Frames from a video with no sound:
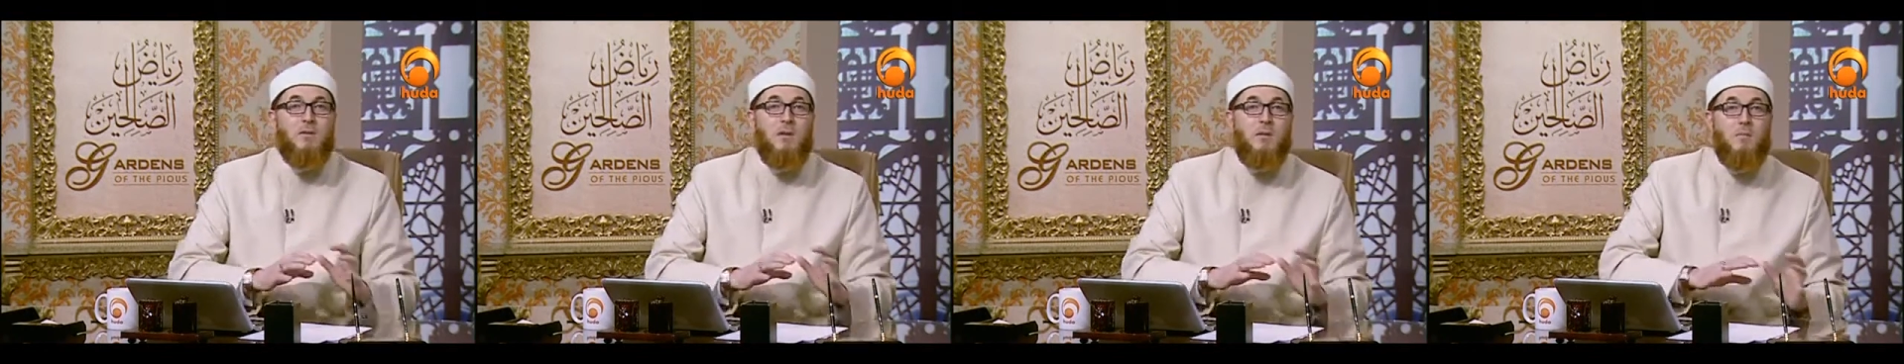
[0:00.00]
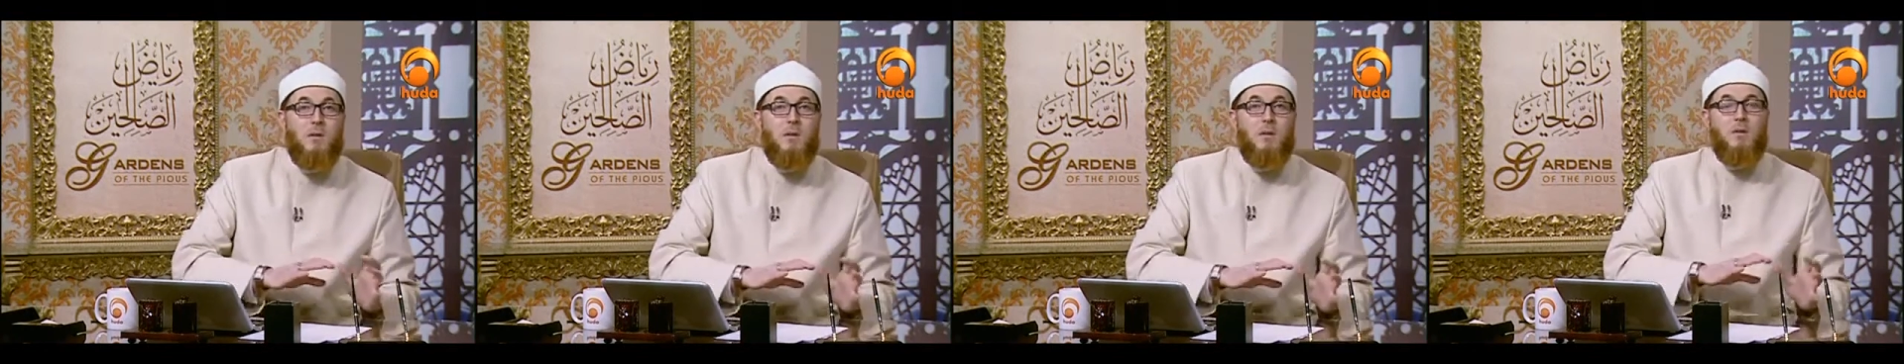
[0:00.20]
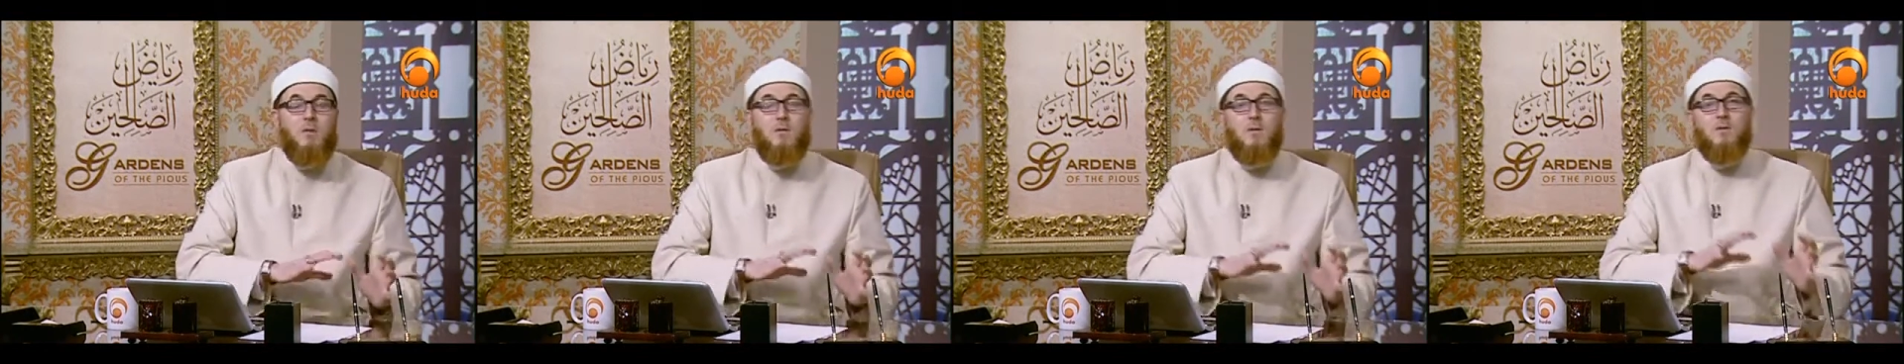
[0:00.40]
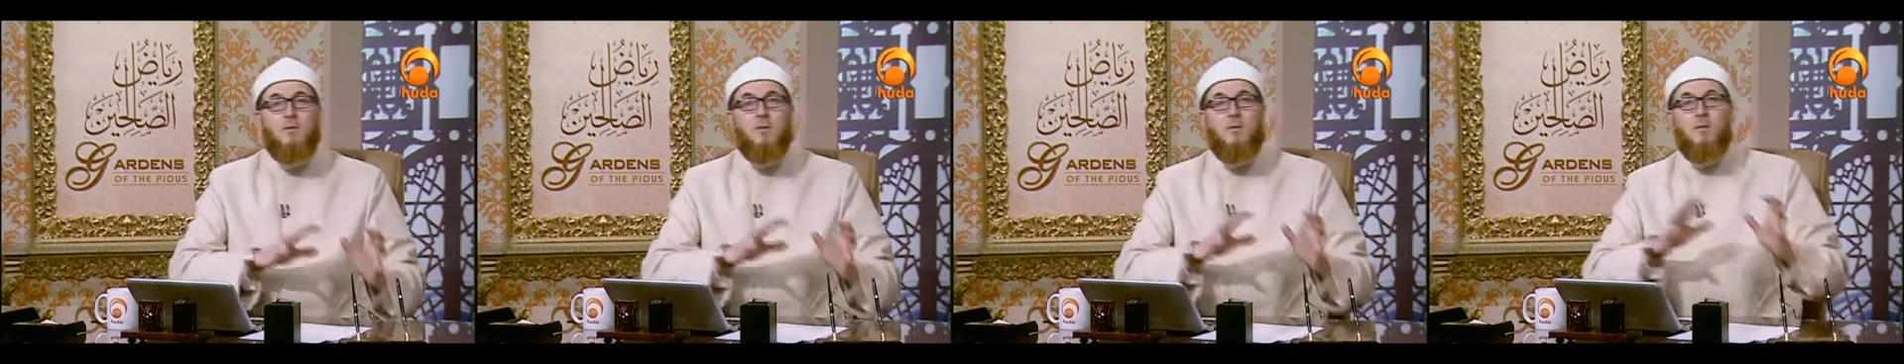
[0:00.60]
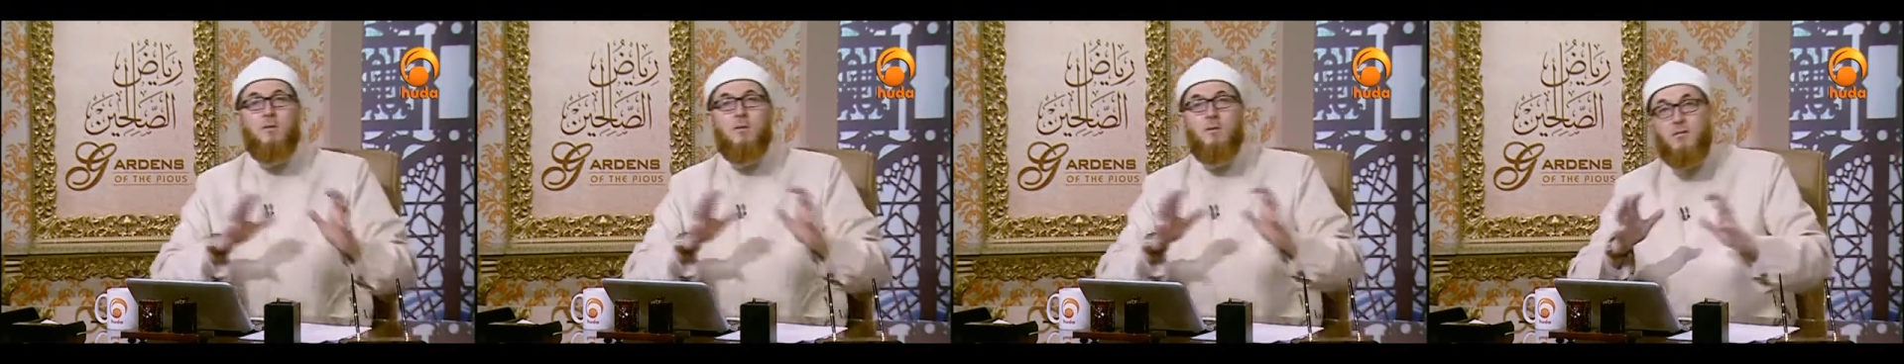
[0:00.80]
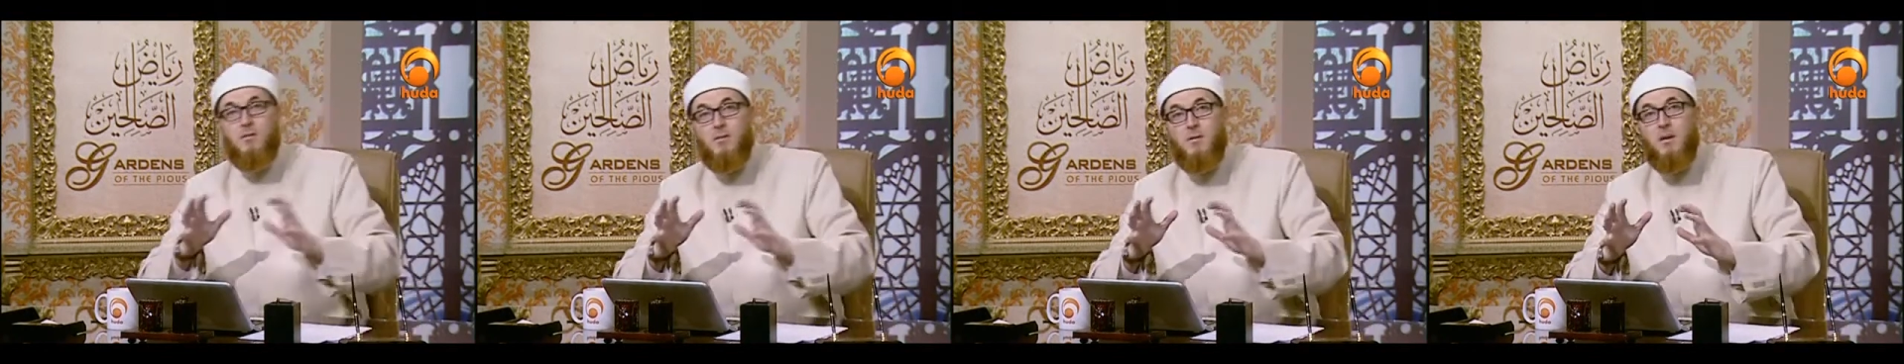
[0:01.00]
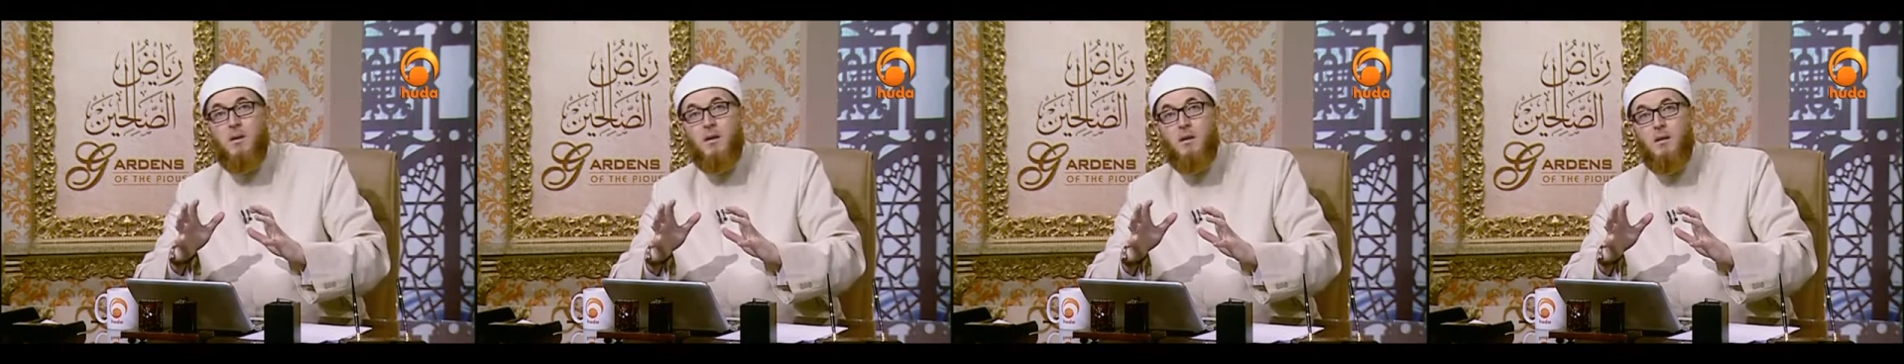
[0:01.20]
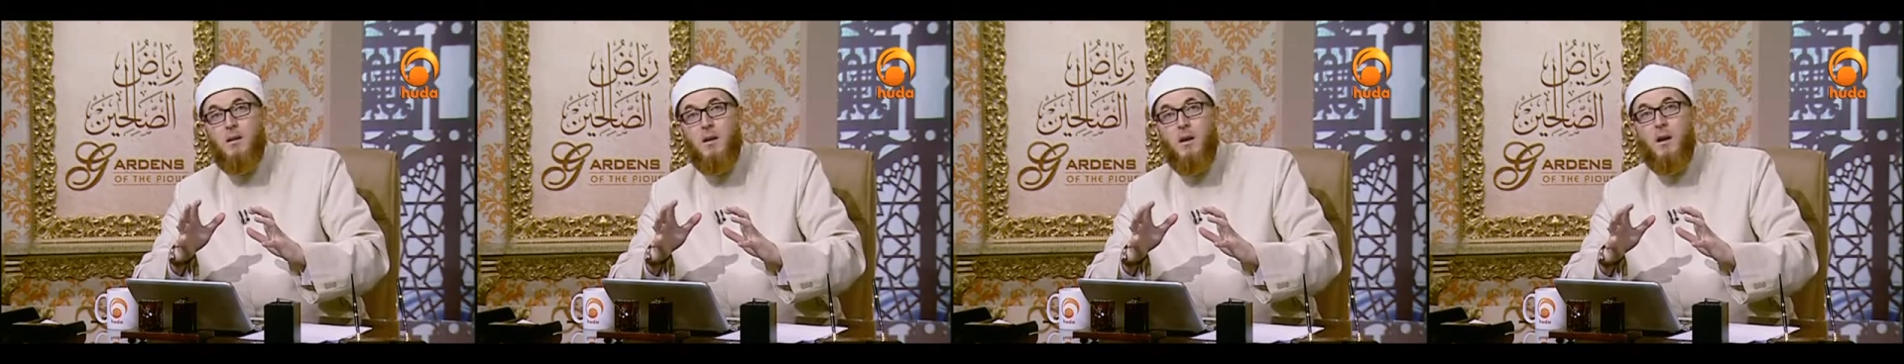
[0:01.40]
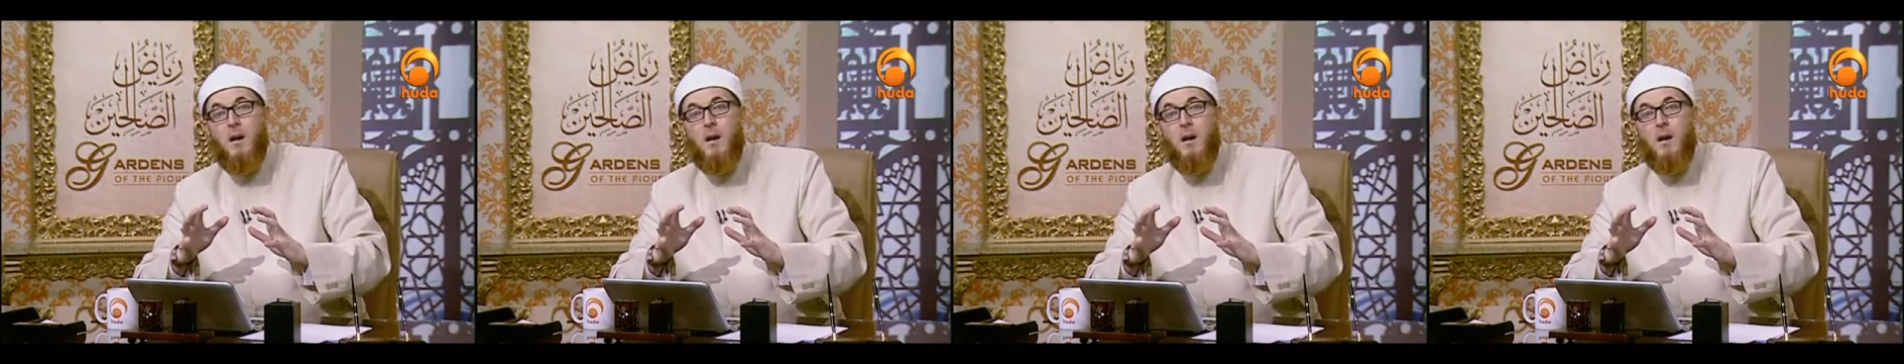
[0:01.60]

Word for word: somebody crossing the street